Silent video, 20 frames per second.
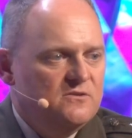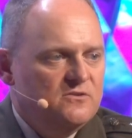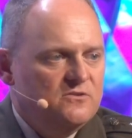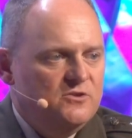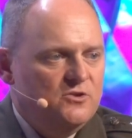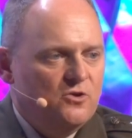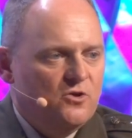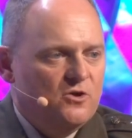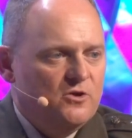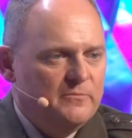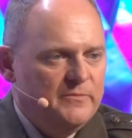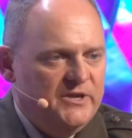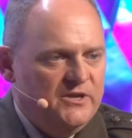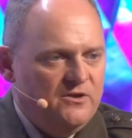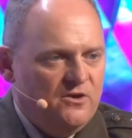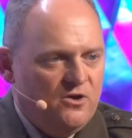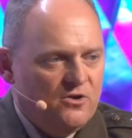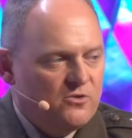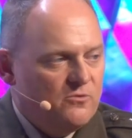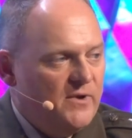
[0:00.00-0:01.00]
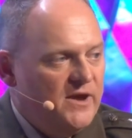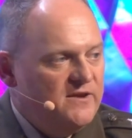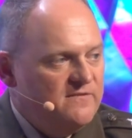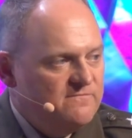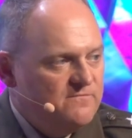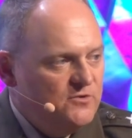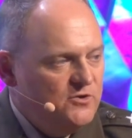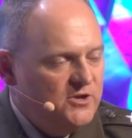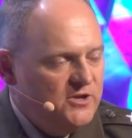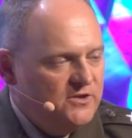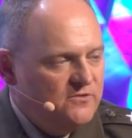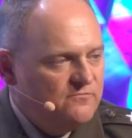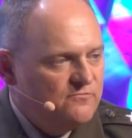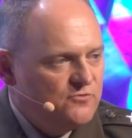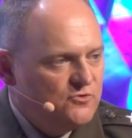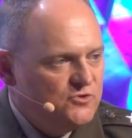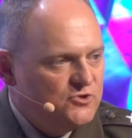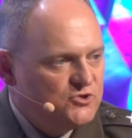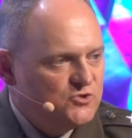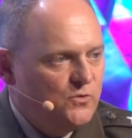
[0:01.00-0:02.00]
the Army on a right footing
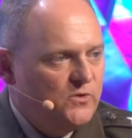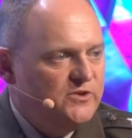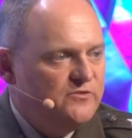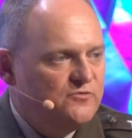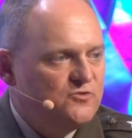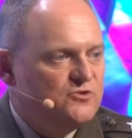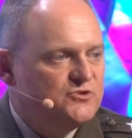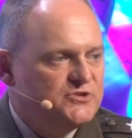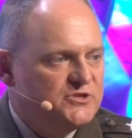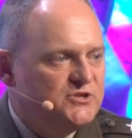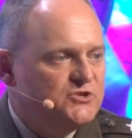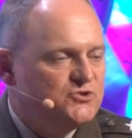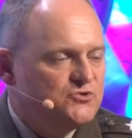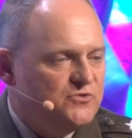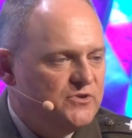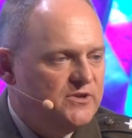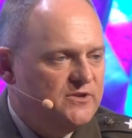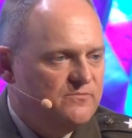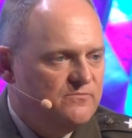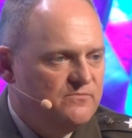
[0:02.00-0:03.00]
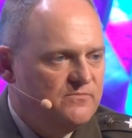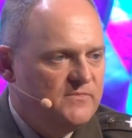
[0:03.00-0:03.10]
for the 21st century.